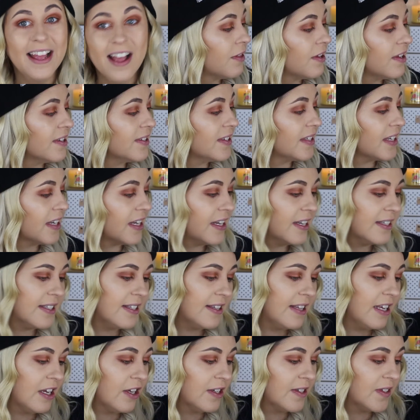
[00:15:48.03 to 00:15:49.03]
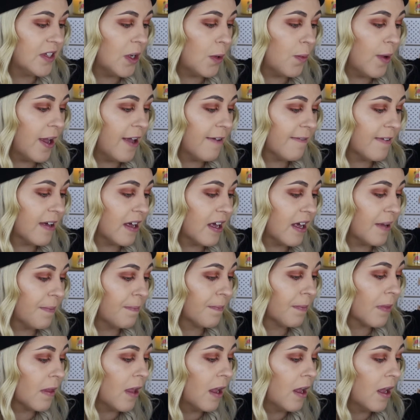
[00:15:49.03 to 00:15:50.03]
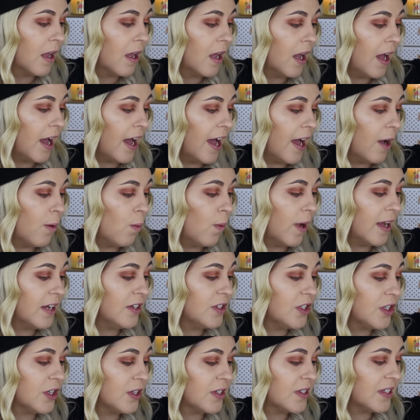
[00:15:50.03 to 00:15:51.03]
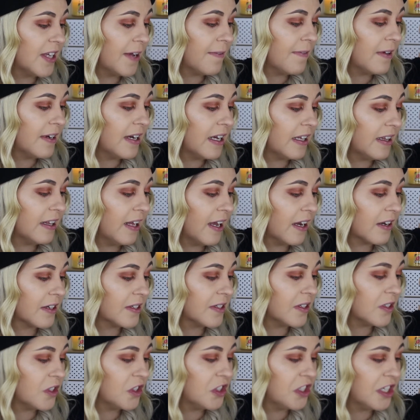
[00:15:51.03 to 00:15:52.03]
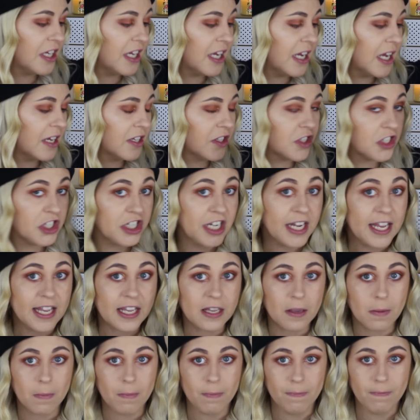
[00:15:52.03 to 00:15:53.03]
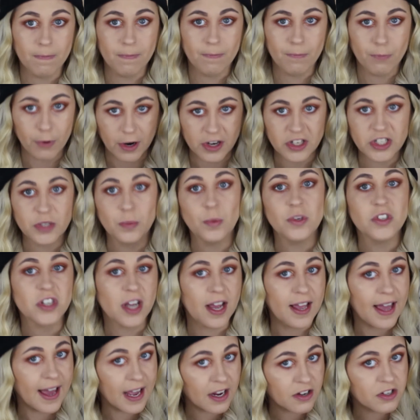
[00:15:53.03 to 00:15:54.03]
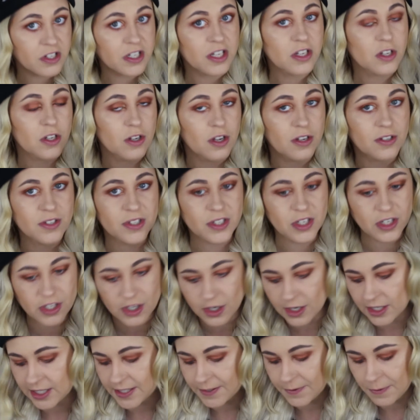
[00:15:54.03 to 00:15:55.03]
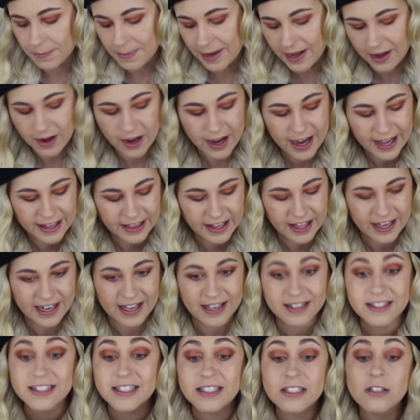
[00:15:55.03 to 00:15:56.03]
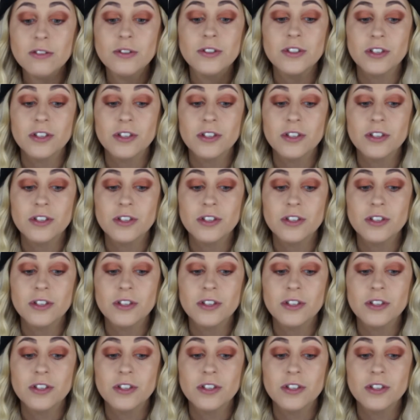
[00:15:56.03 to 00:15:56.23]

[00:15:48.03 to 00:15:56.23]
This is the Zoeva 127 Luxe Chic brush, which I actually used to use for my highlighter and still